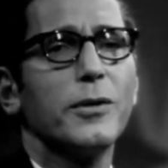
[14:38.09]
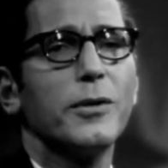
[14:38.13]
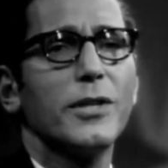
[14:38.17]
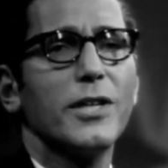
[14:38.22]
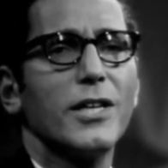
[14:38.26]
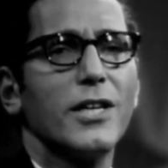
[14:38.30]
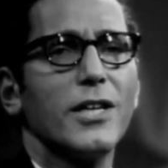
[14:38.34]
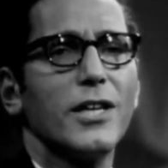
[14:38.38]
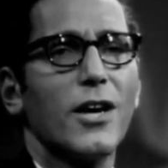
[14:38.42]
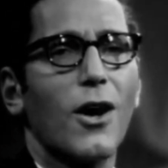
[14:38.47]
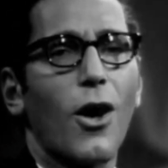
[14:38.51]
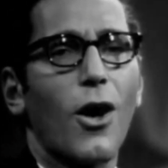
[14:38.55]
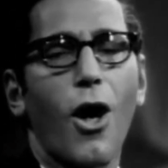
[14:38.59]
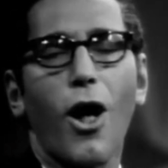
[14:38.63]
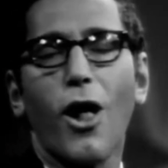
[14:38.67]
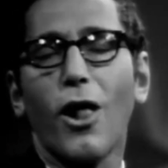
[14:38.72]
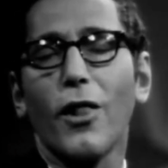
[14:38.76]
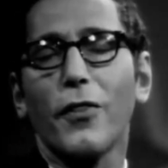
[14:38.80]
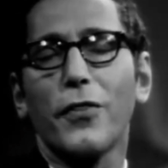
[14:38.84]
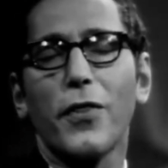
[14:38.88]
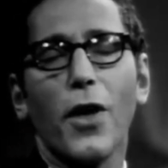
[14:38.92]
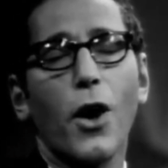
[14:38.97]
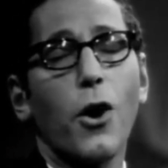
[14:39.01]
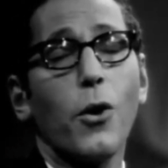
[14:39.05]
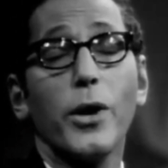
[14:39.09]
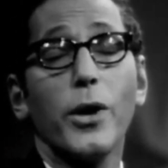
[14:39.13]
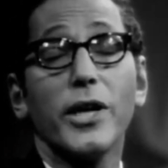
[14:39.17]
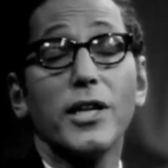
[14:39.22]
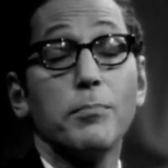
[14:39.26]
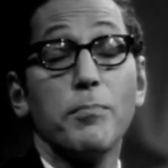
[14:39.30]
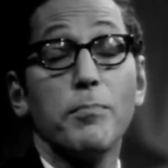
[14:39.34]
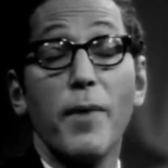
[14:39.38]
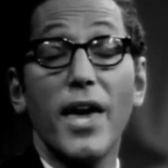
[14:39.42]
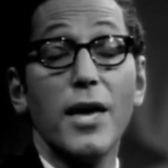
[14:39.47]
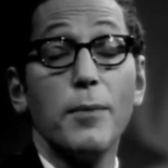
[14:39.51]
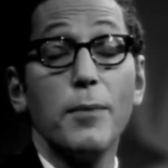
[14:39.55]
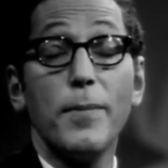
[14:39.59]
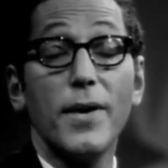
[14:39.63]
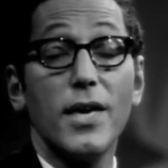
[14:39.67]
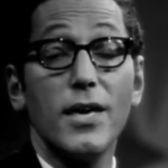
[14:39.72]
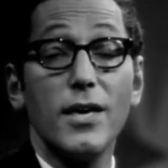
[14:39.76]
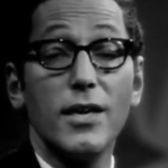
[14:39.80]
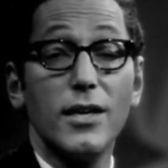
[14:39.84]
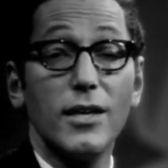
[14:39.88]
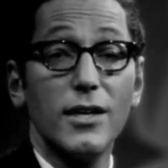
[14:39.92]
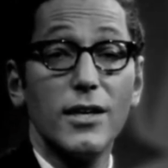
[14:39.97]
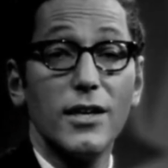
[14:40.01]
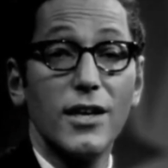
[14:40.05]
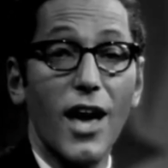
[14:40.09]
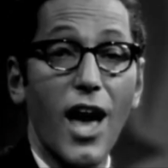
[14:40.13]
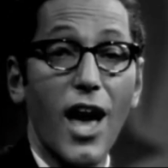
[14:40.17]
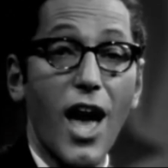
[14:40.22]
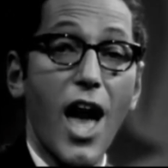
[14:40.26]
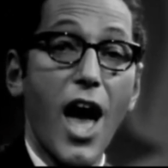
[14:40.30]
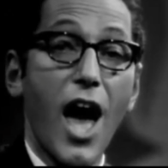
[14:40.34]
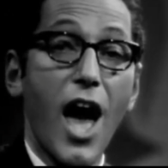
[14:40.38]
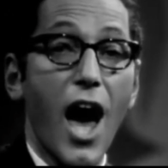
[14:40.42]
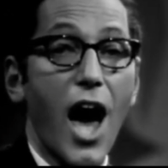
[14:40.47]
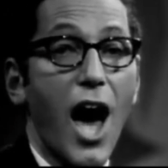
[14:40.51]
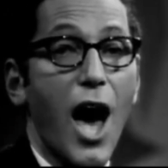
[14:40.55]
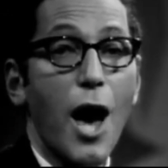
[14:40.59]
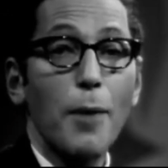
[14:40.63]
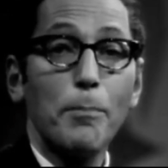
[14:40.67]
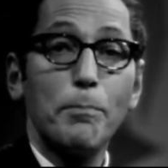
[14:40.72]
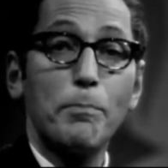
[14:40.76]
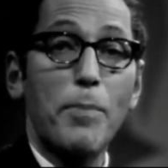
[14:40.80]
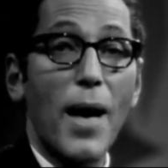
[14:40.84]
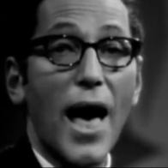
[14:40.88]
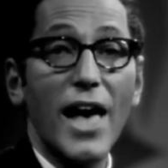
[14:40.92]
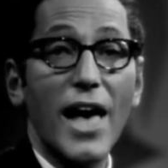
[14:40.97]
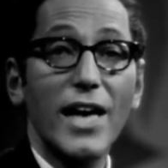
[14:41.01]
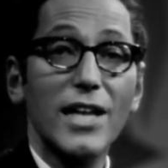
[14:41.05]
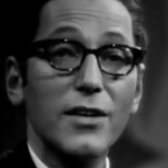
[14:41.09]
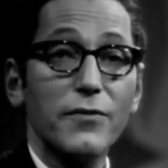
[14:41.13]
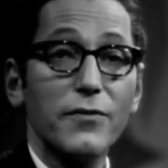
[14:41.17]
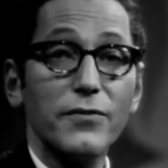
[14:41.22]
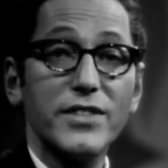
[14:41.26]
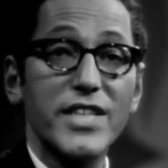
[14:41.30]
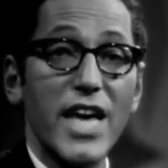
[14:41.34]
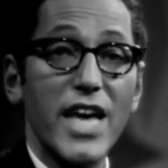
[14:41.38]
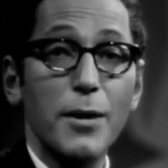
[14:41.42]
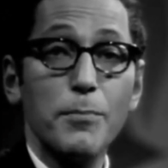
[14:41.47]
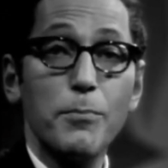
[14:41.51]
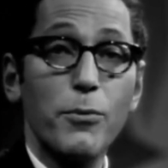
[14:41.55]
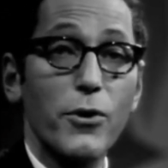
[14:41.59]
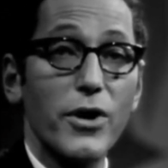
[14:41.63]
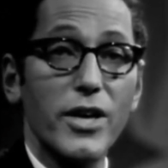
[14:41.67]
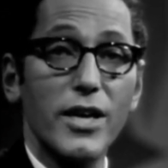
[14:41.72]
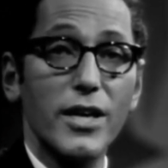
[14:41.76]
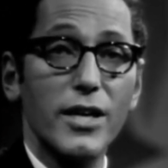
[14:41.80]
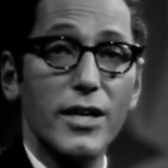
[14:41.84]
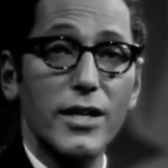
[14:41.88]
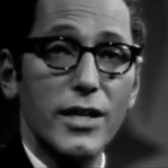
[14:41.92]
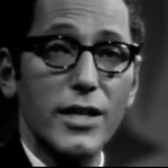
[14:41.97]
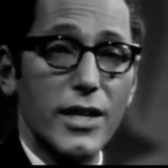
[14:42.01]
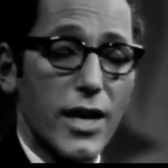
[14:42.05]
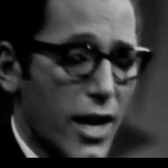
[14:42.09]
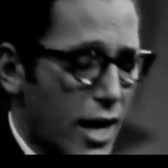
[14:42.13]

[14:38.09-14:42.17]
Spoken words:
although it may be a pile of debris.